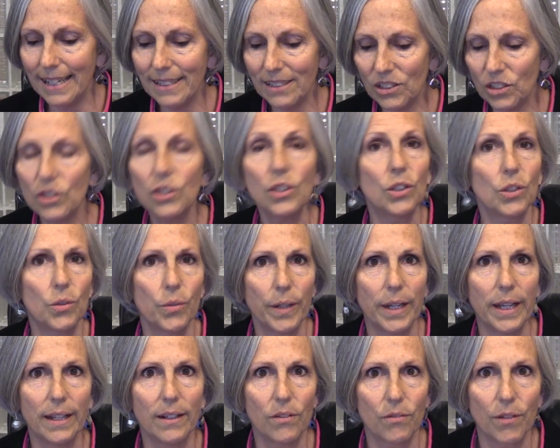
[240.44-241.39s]
is
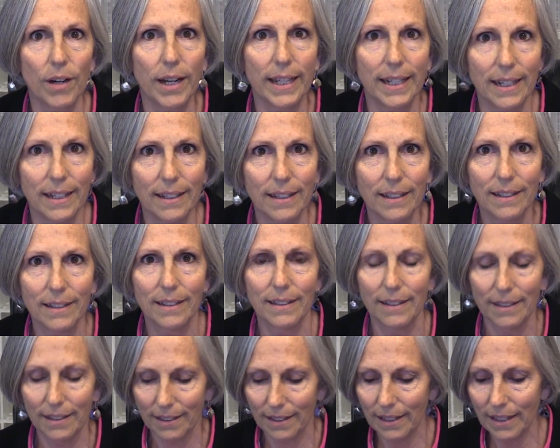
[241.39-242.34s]
creative writing.
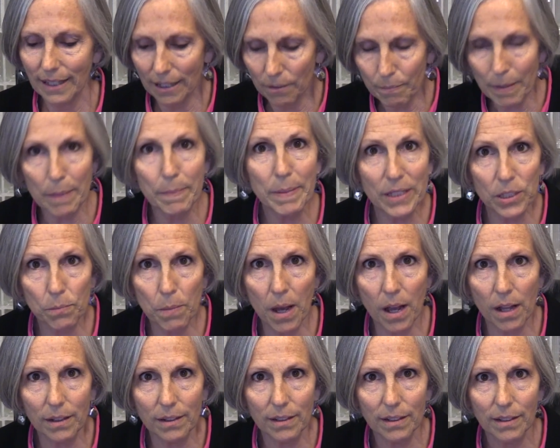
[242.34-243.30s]
It may be
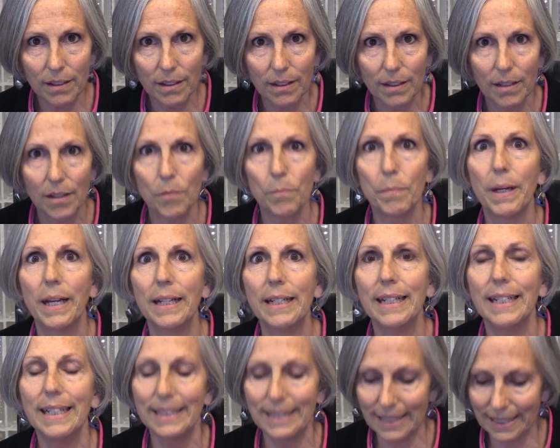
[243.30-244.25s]
small,
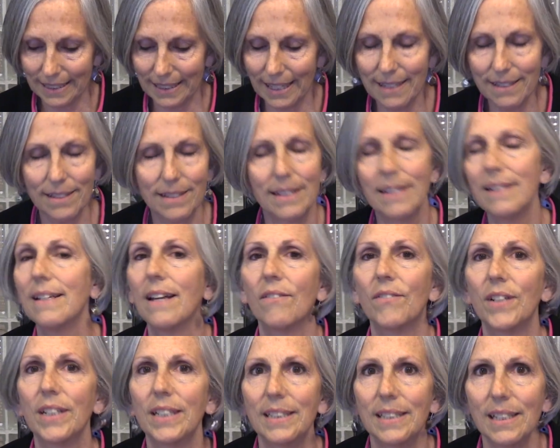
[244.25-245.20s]
but it's a sentence that
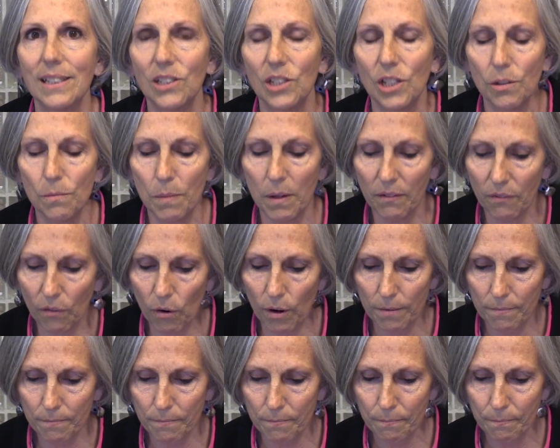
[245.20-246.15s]
never existed
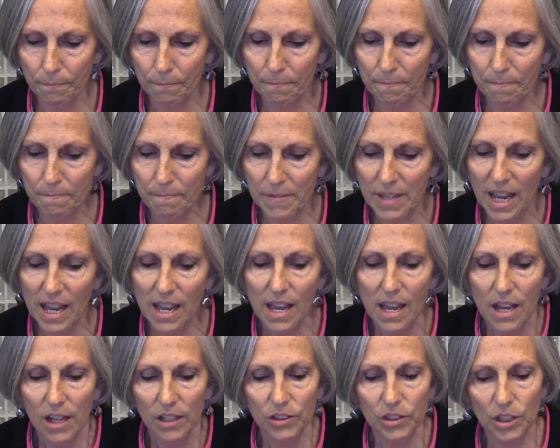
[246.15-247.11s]
before.
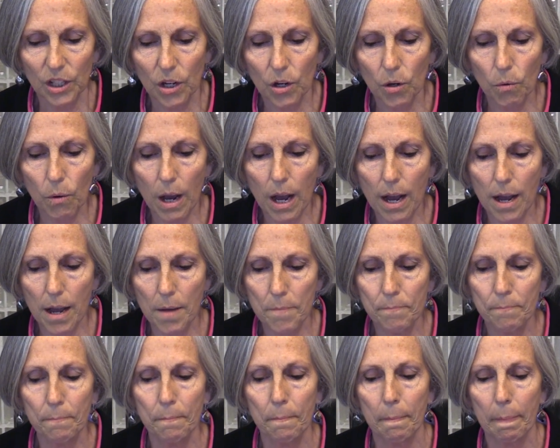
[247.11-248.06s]
So
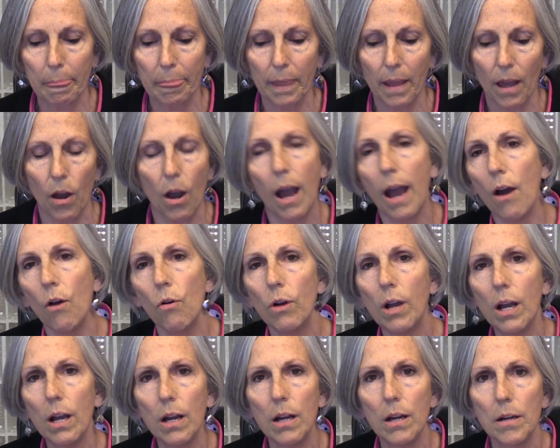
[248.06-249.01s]
how
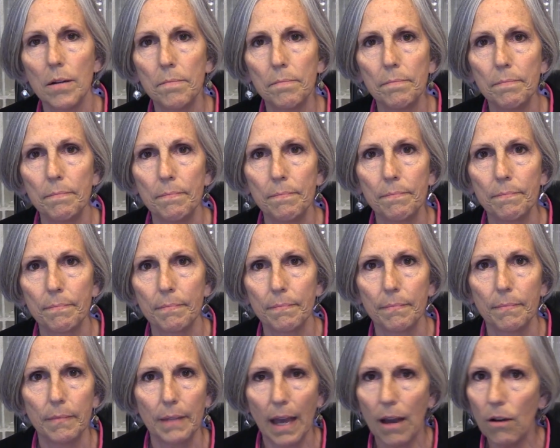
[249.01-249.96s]
come
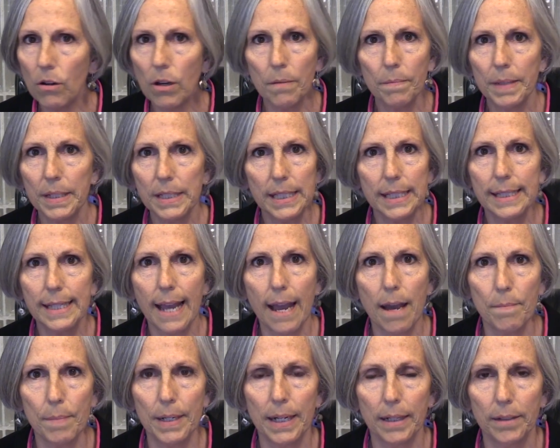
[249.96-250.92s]
this is
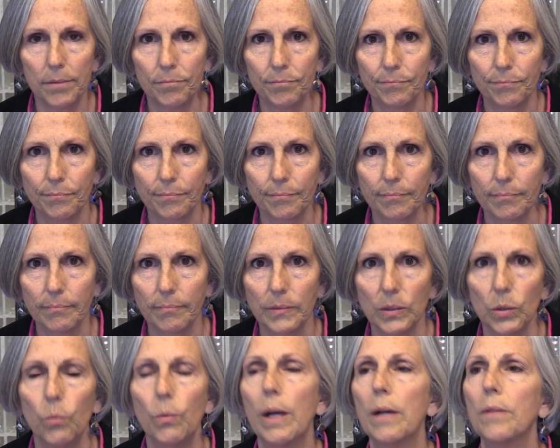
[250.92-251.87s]
happening?
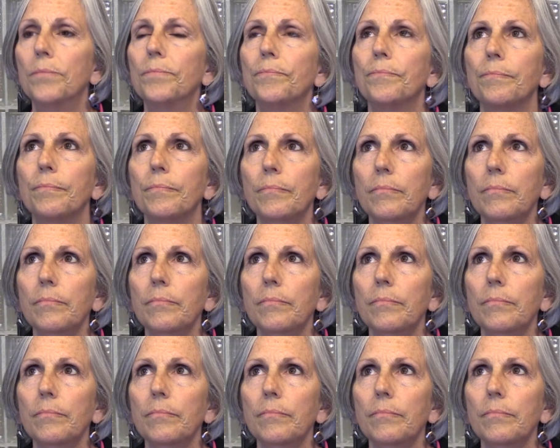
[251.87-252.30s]
Well,